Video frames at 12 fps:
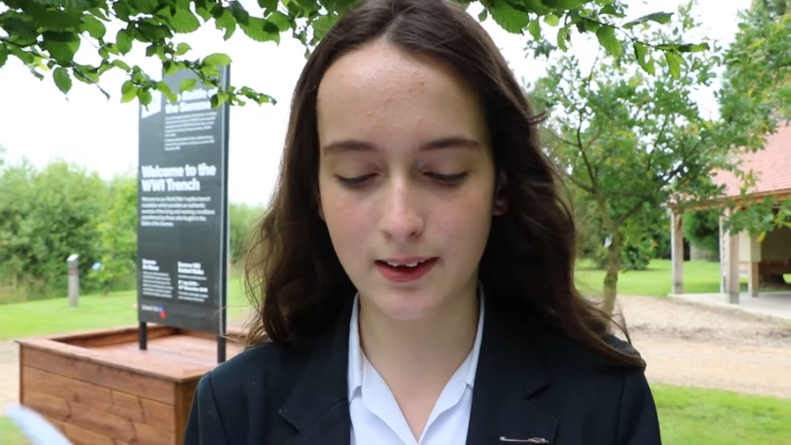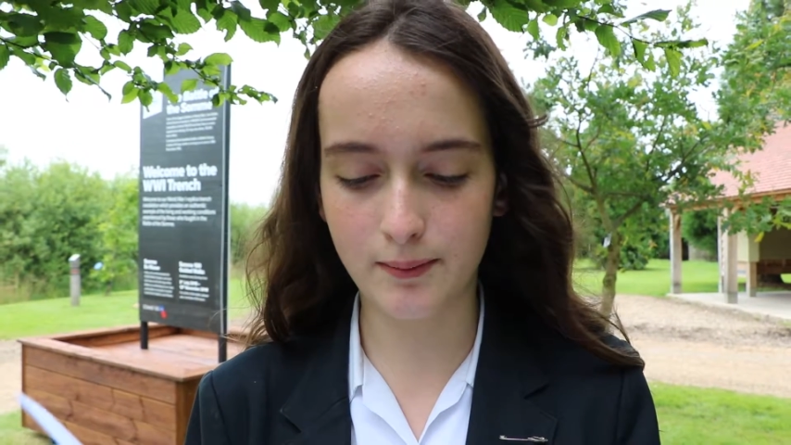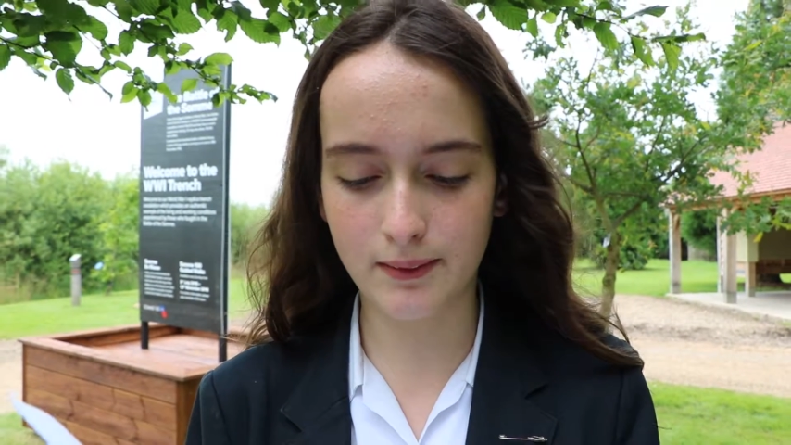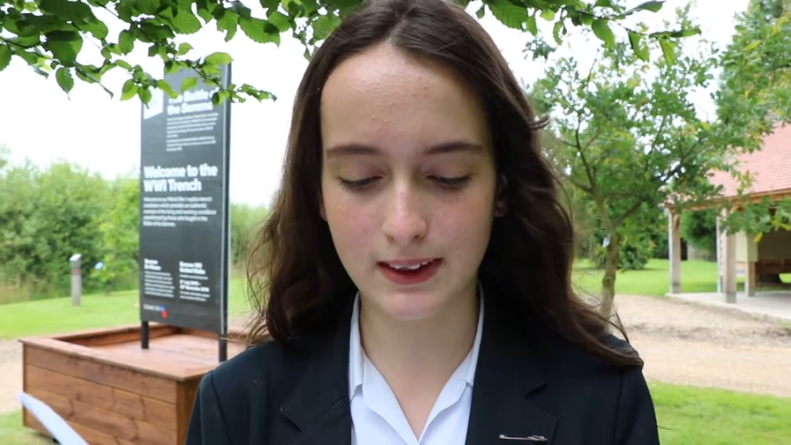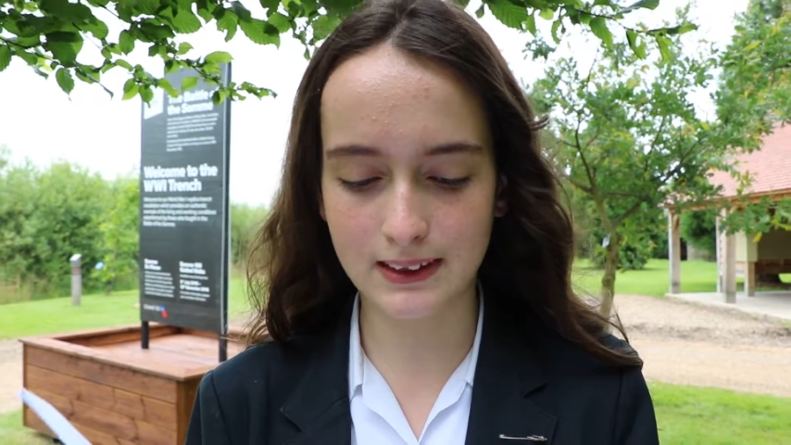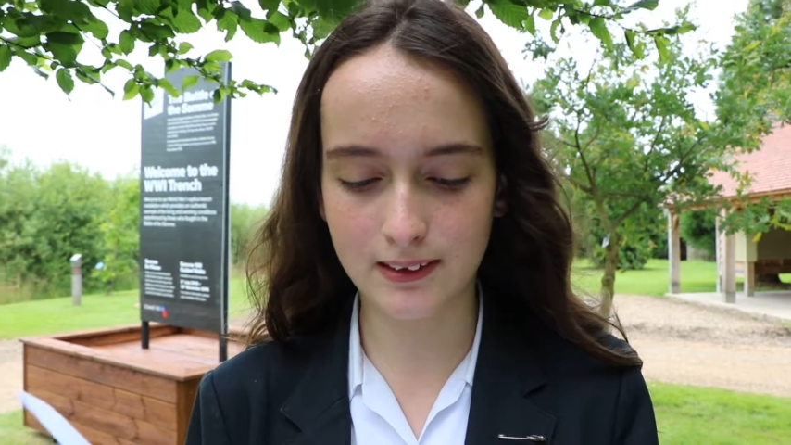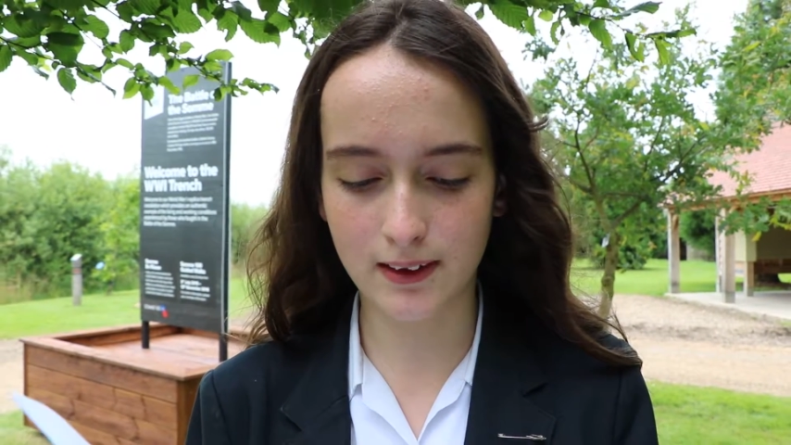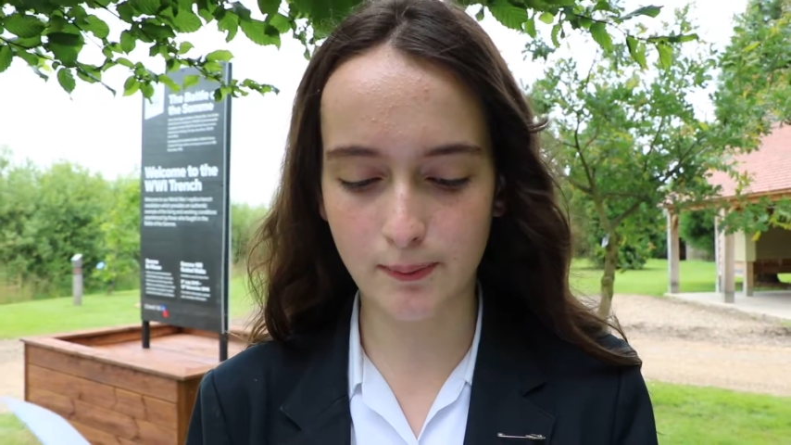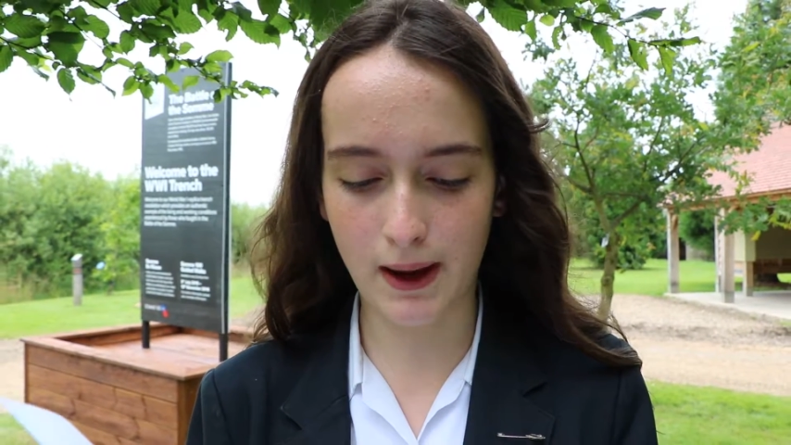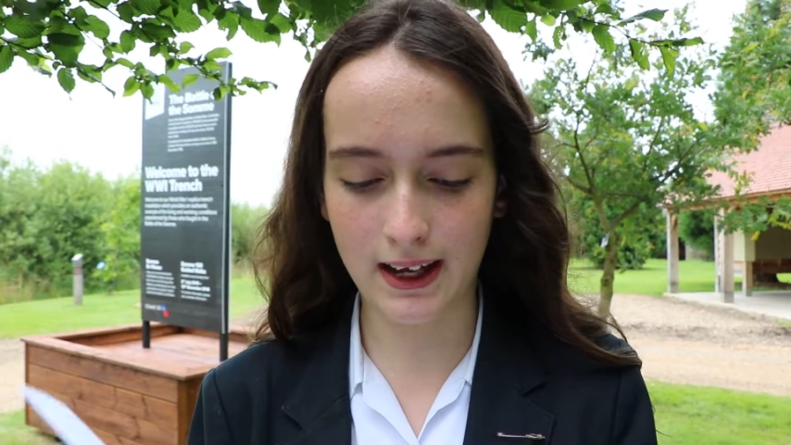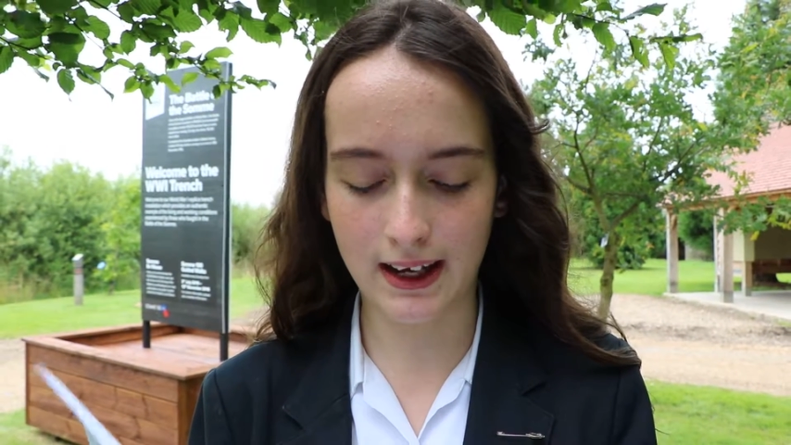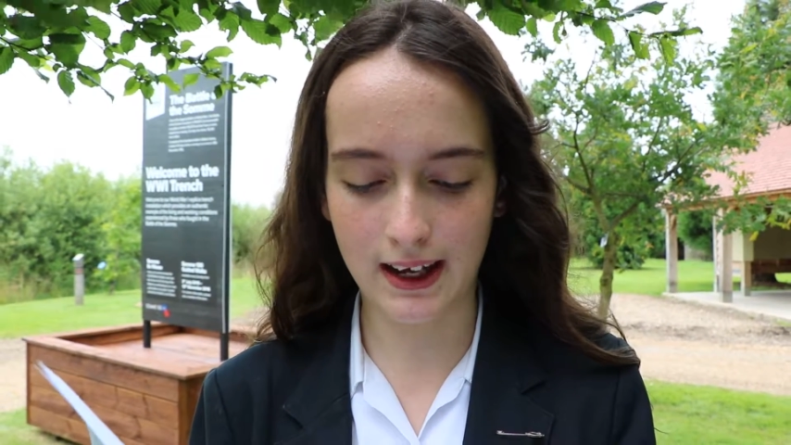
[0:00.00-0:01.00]
comrades grow
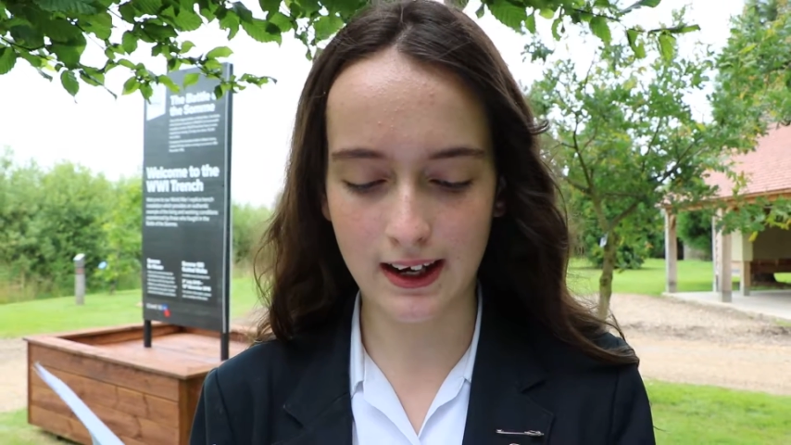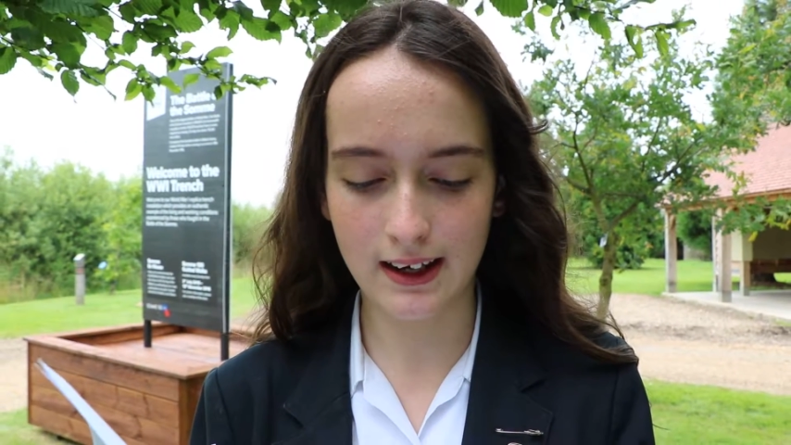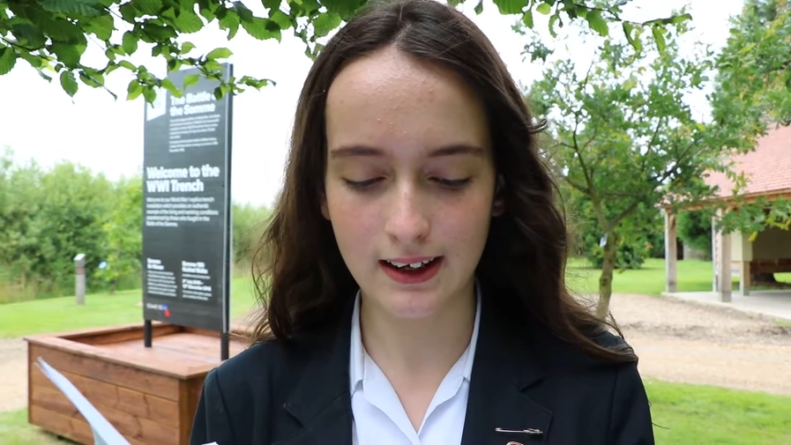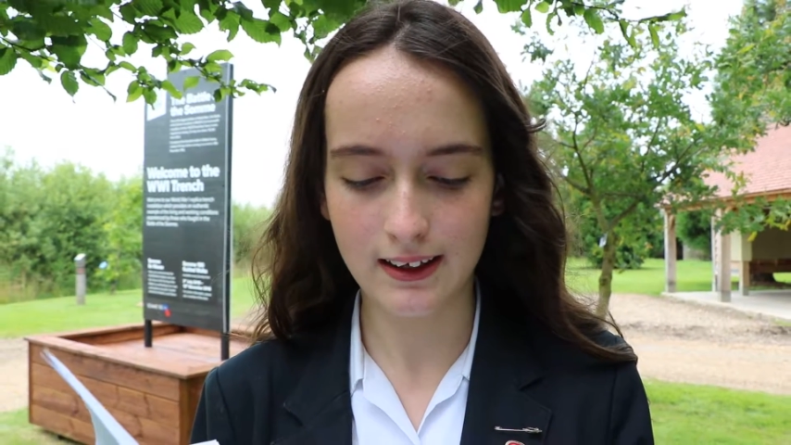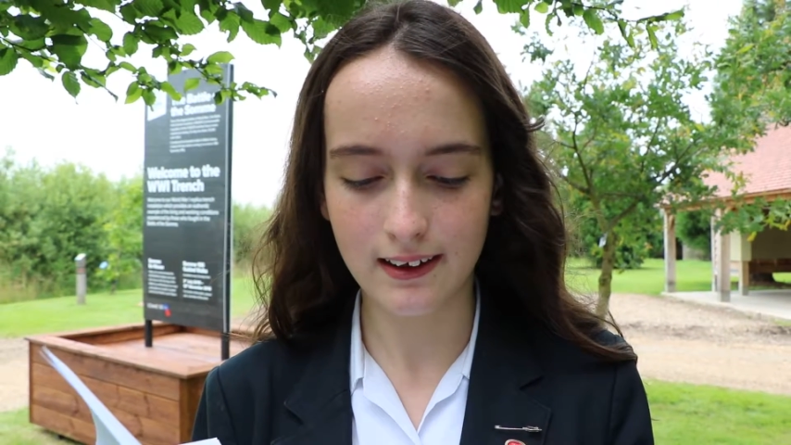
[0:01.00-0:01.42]
back again,